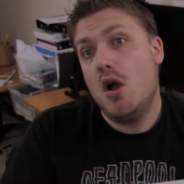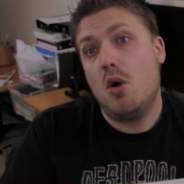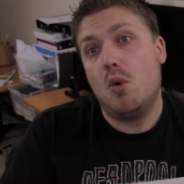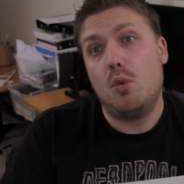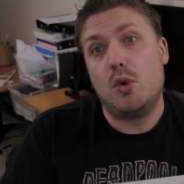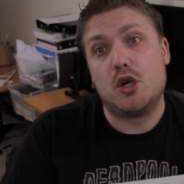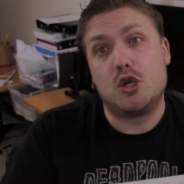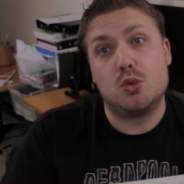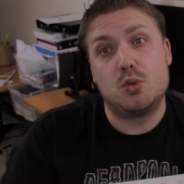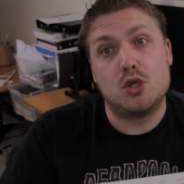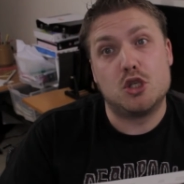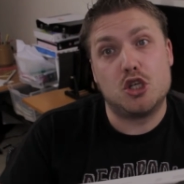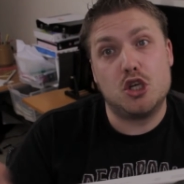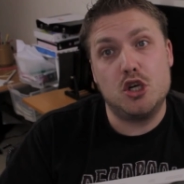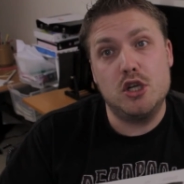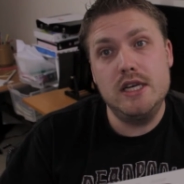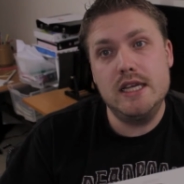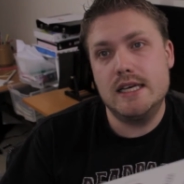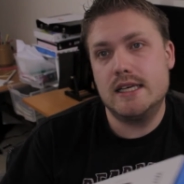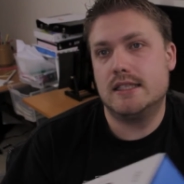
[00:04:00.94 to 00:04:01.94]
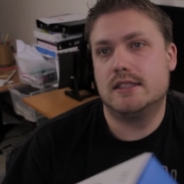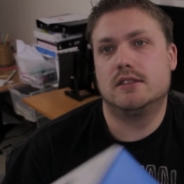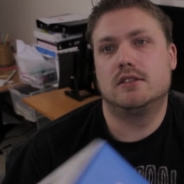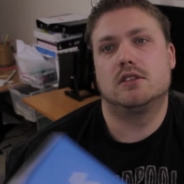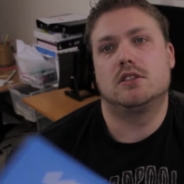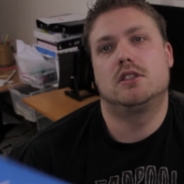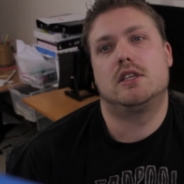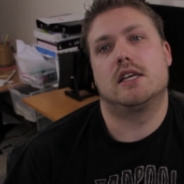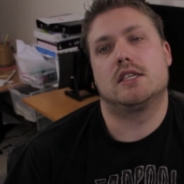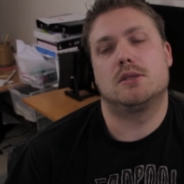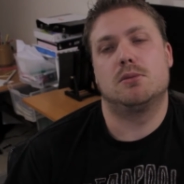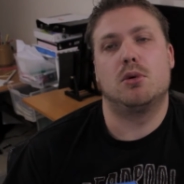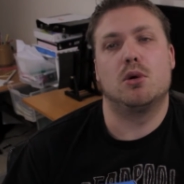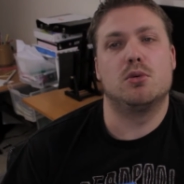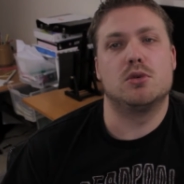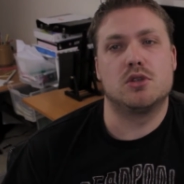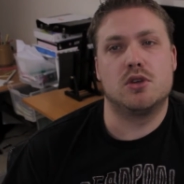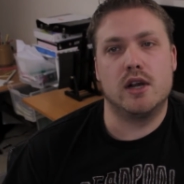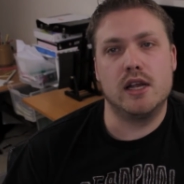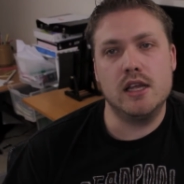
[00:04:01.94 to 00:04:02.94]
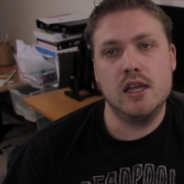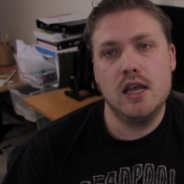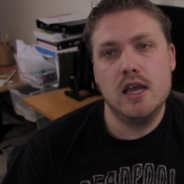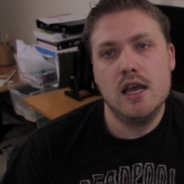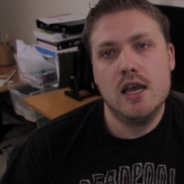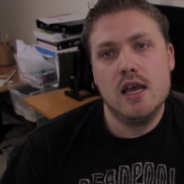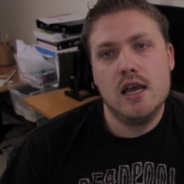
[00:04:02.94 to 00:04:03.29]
which was good. Tech support was great.